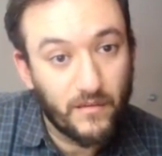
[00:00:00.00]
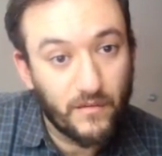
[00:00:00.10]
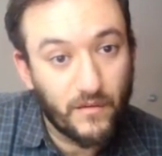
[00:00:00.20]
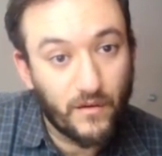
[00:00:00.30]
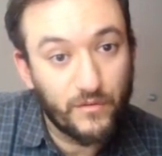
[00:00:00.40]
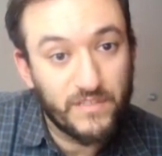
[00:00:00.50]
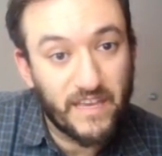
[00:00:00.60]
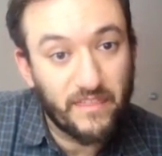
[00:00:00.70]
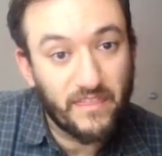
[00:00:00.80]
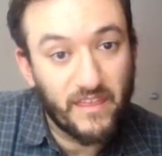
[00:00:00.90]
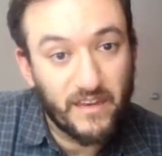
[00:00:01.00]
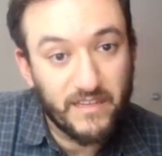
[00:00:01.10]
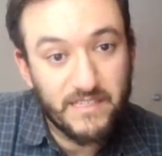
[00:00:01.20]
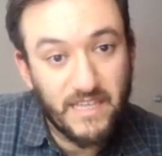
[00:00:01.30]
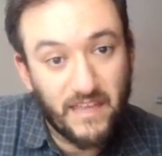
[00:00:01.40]
cosine theta
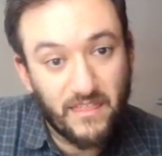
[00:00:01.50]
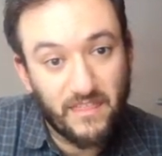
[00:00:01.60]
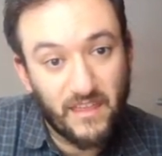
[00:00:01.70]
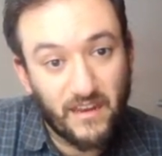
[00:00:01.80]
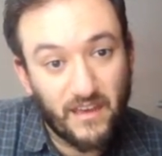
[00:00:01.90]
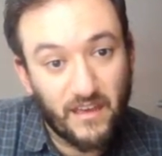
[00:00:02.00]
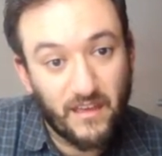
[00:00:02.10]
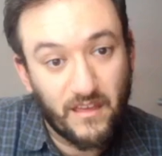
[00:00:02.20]
sine theta